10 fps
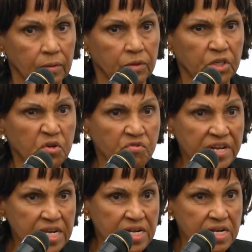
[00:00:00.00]
The
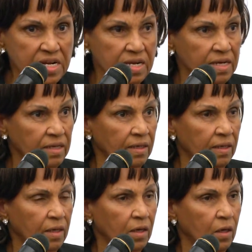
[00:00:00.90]
greed,
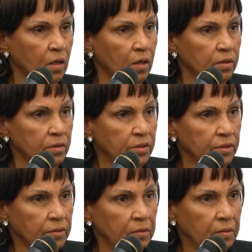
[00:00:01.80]

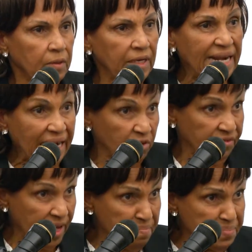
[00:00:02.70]
the lack
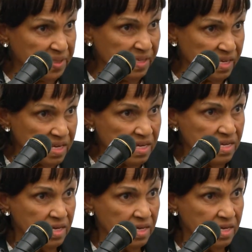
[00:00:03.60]
of empathy.